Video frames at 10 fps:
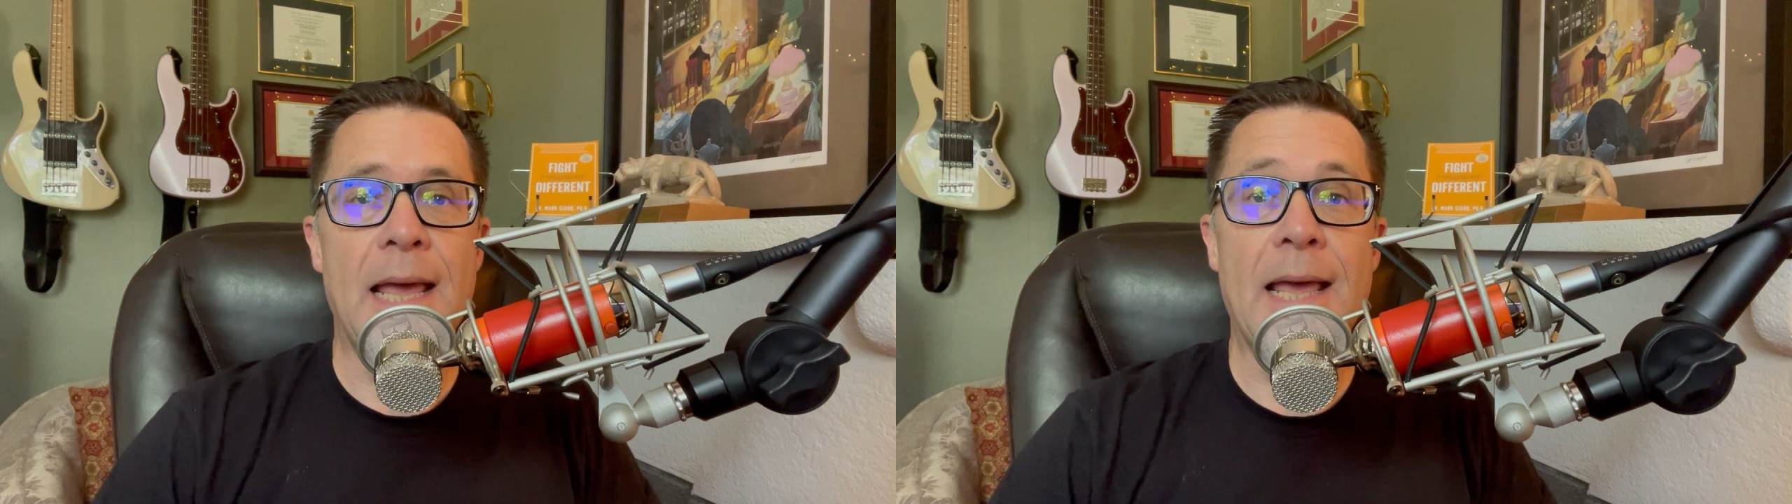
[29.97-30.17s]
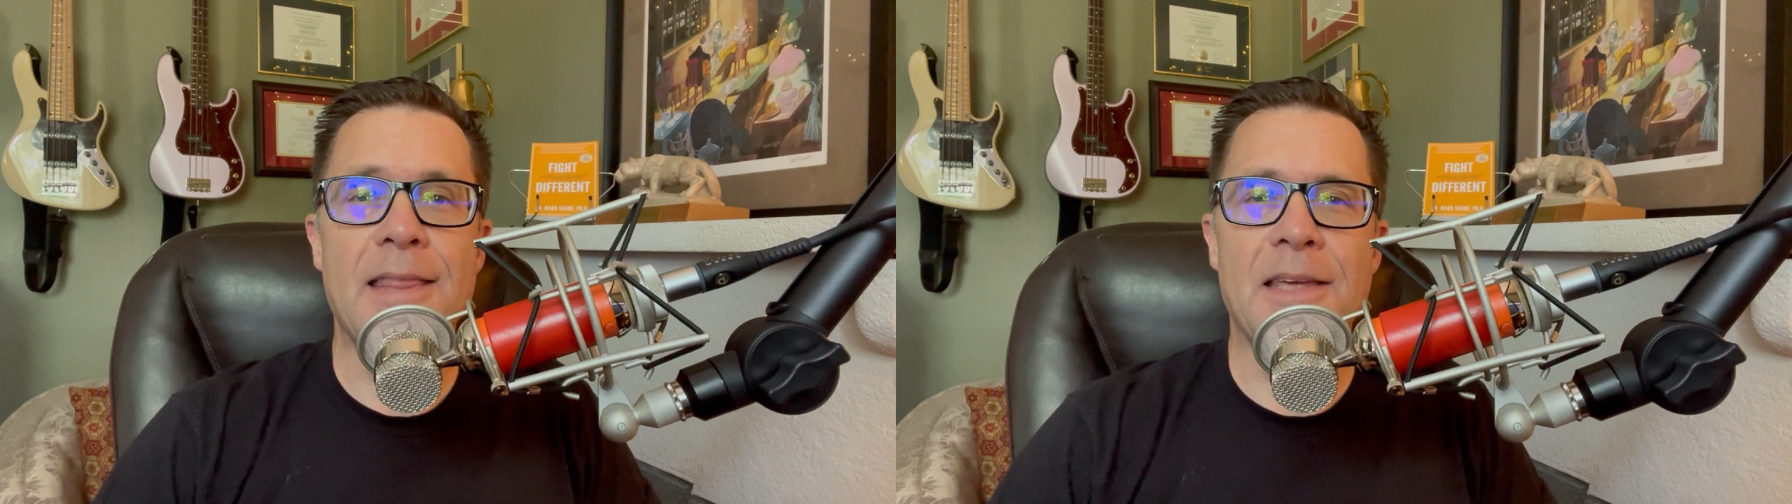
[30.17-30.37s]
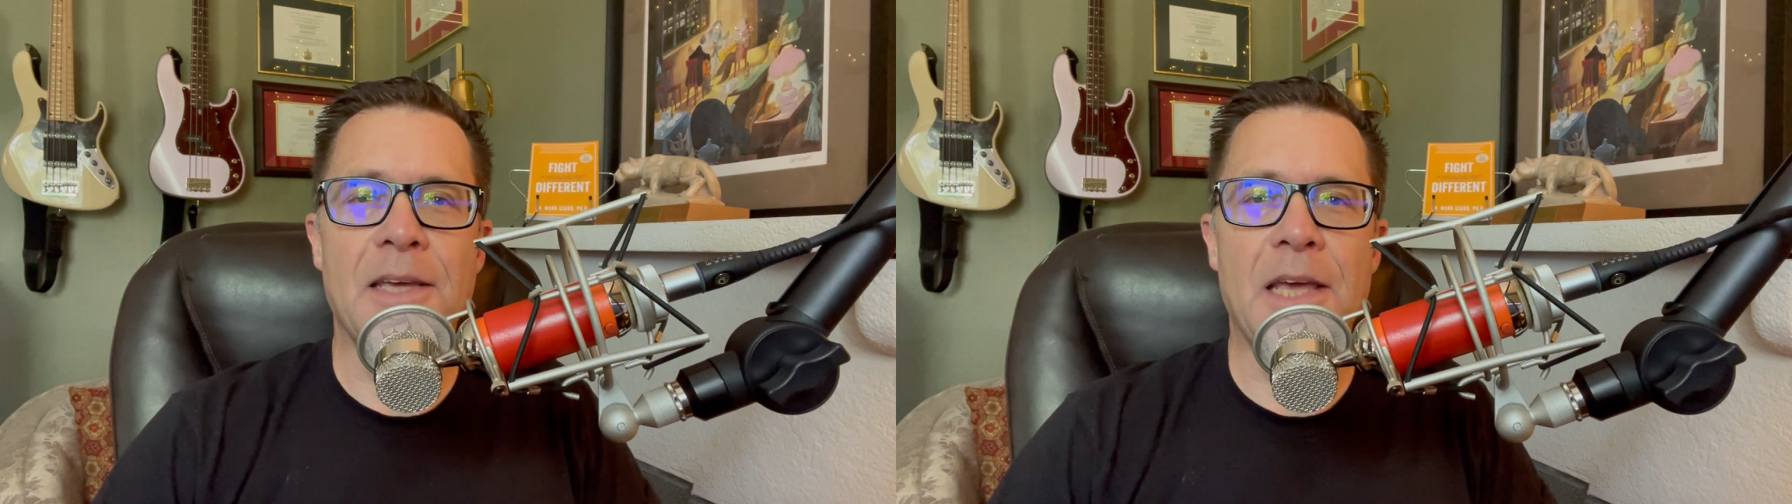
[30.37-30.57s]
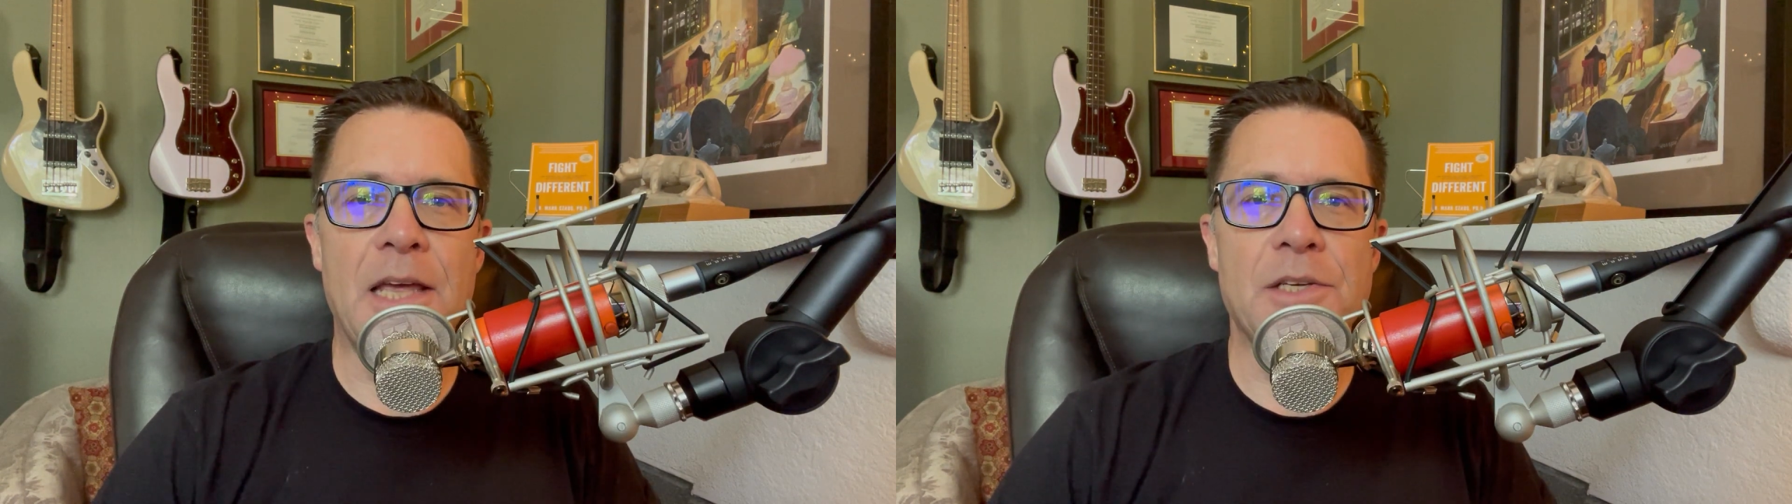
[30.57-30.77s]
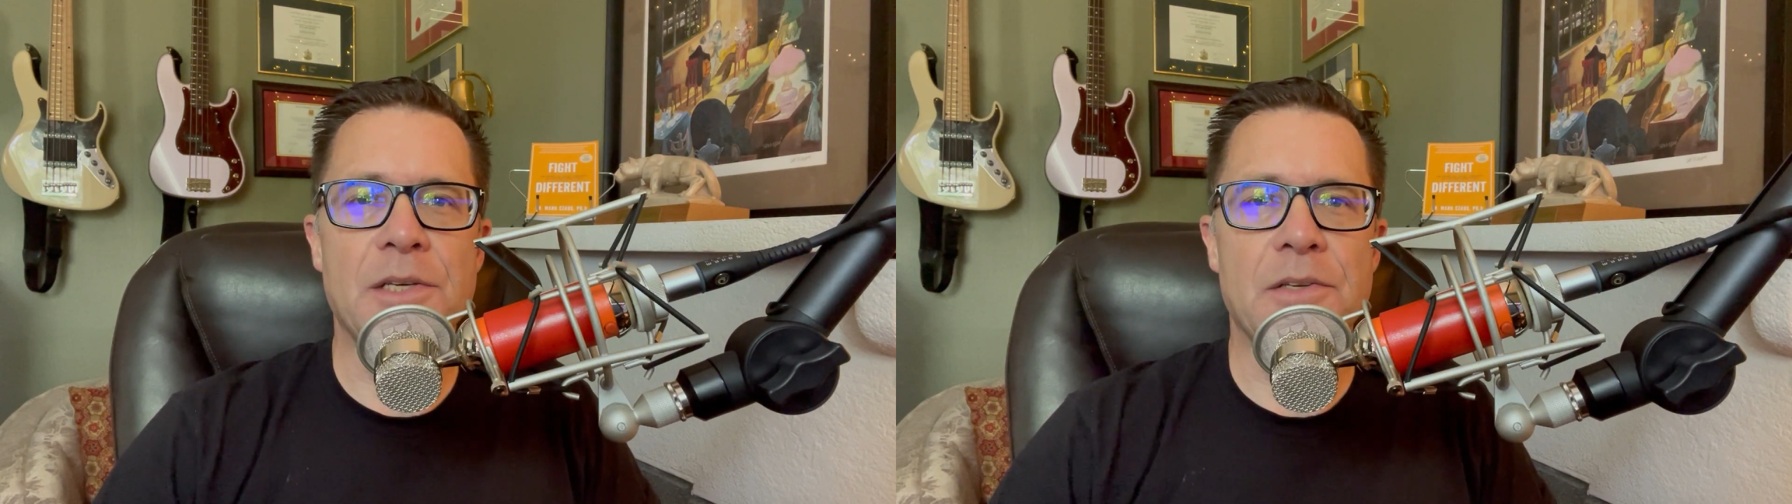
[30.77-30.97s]
and the
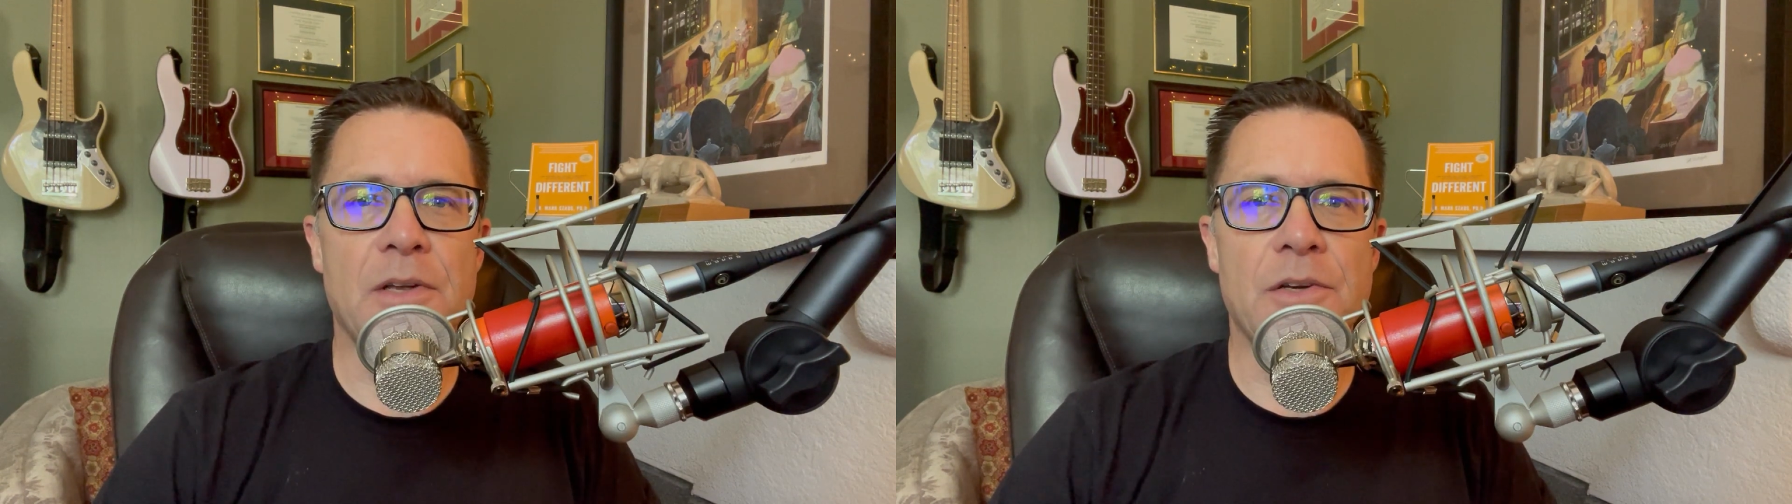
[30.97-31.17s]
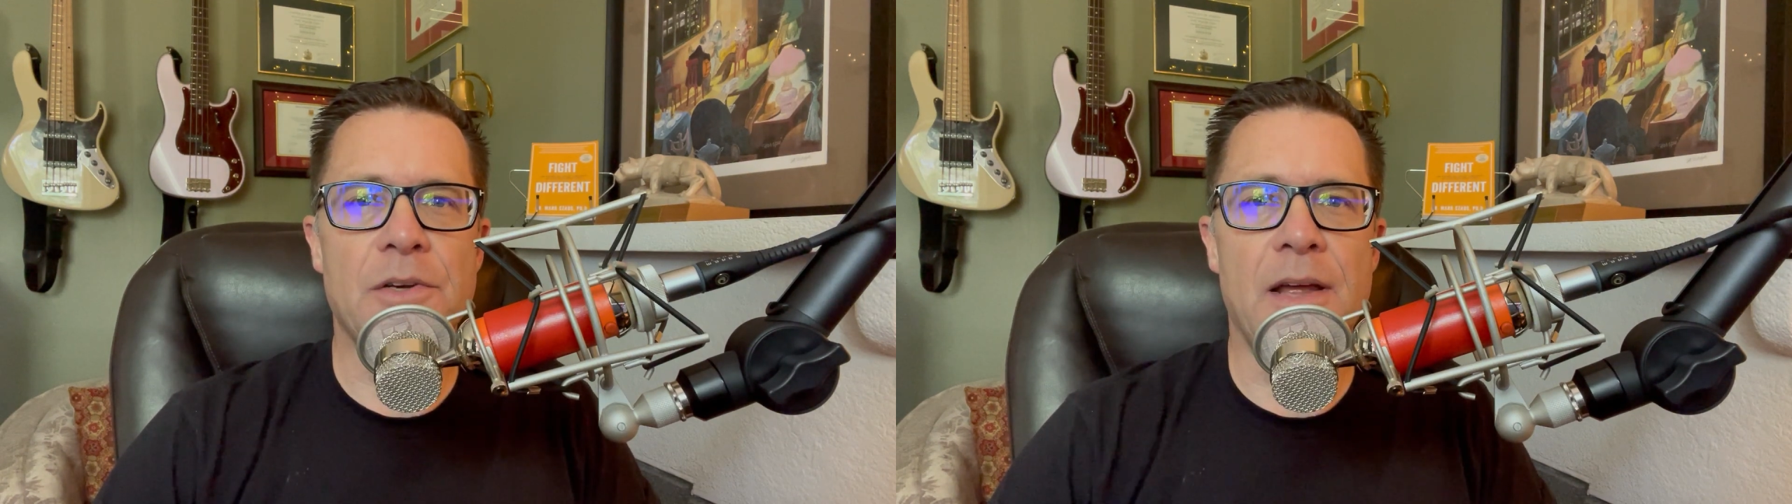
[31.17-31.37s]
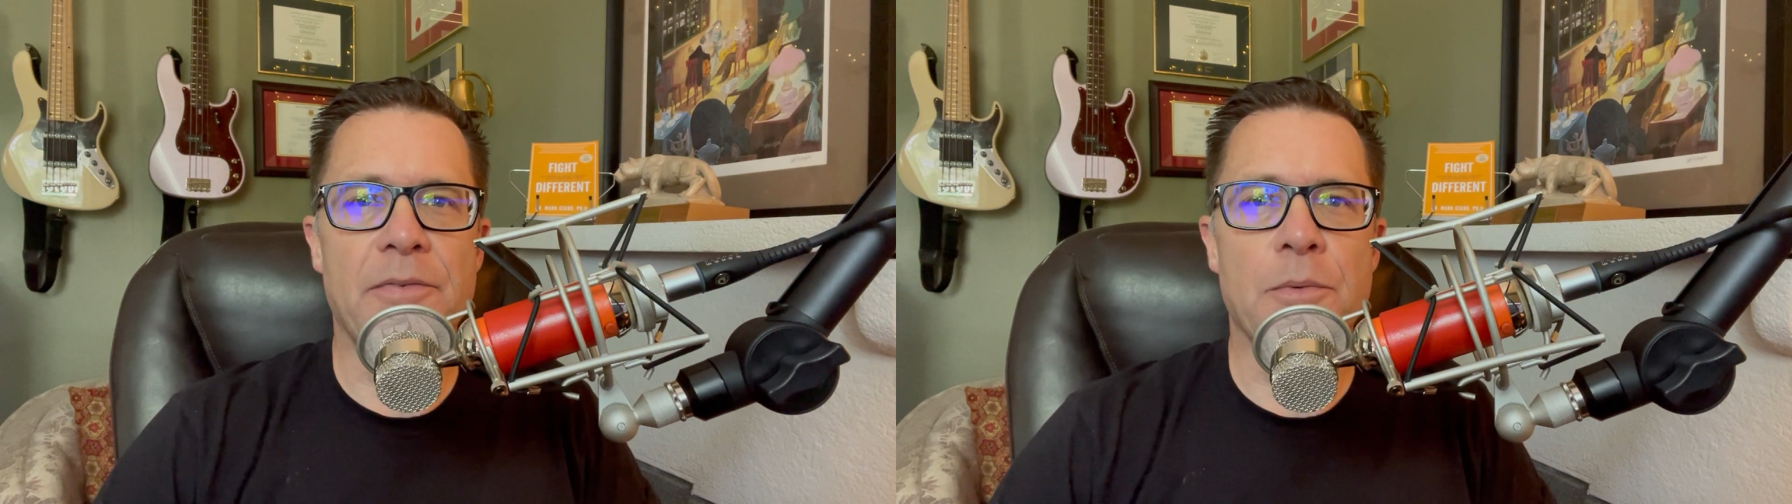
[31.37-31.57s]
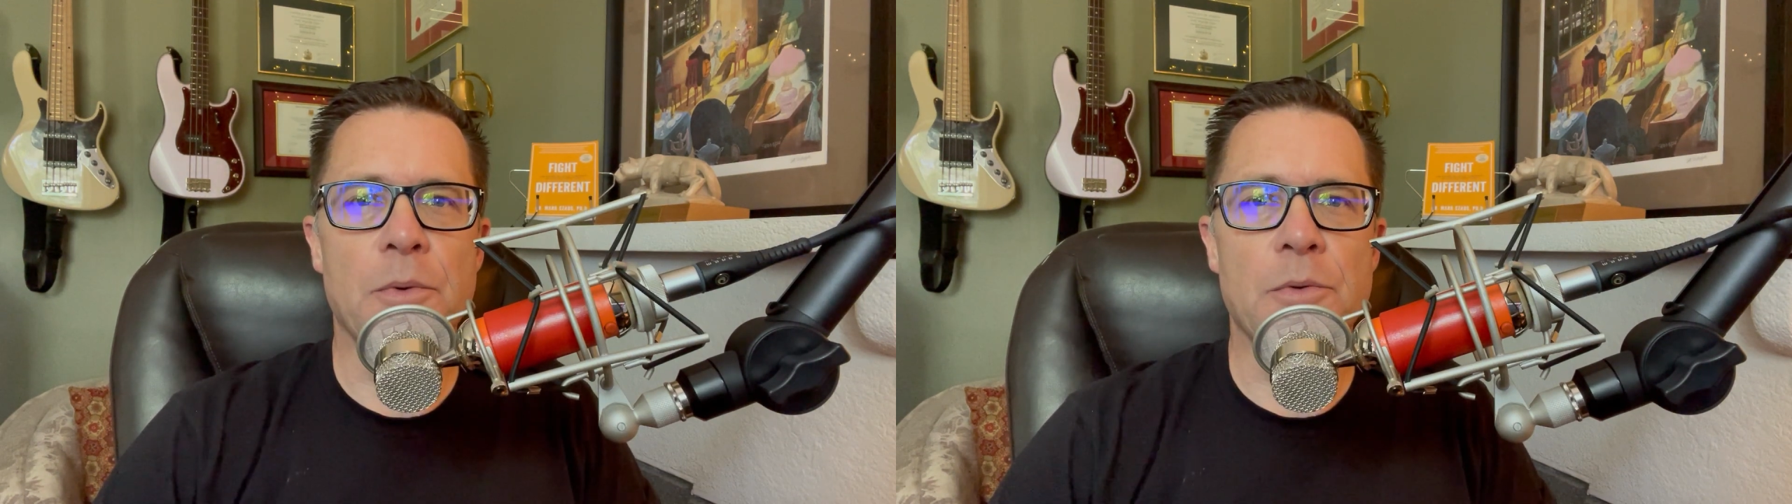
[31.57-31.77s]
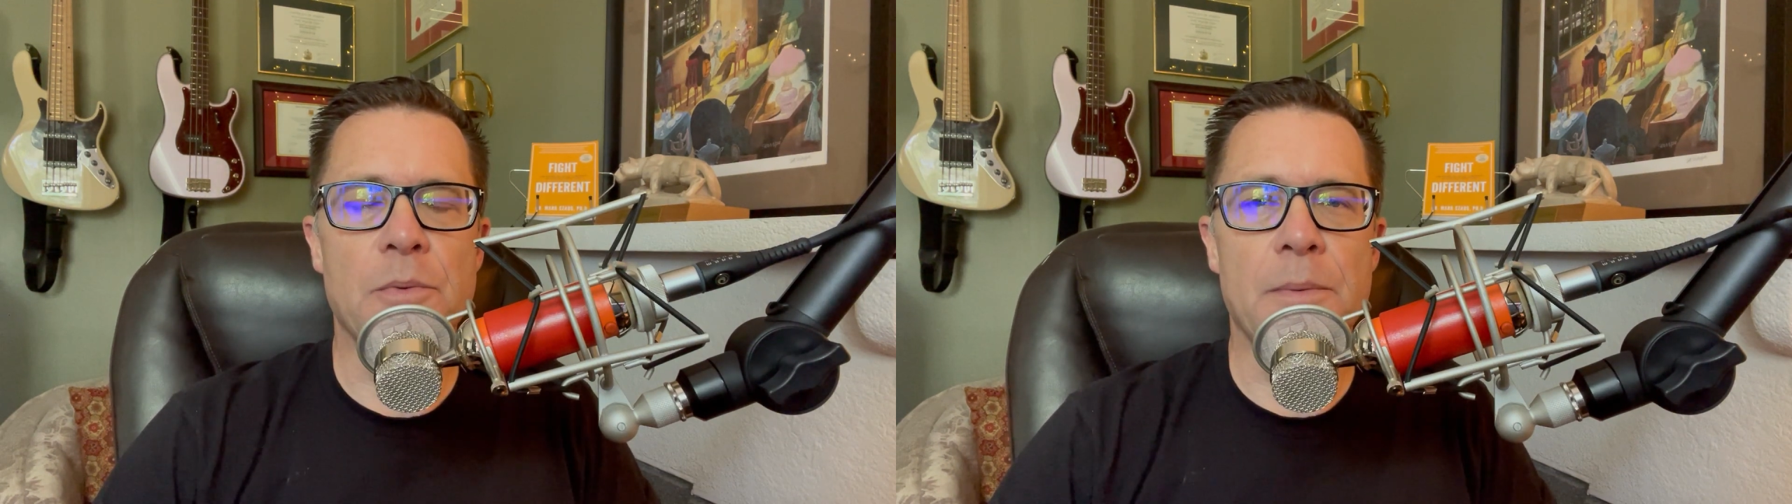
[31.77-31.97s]
engaging discussion
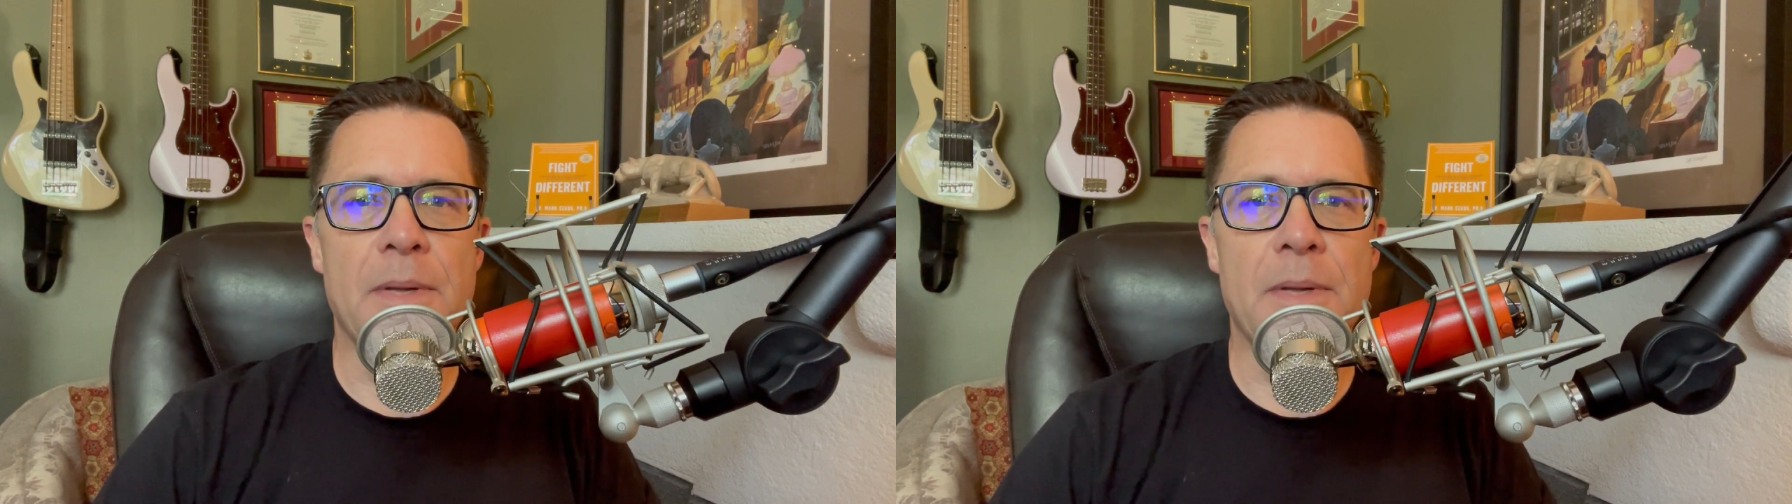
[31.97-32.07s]
afterwards will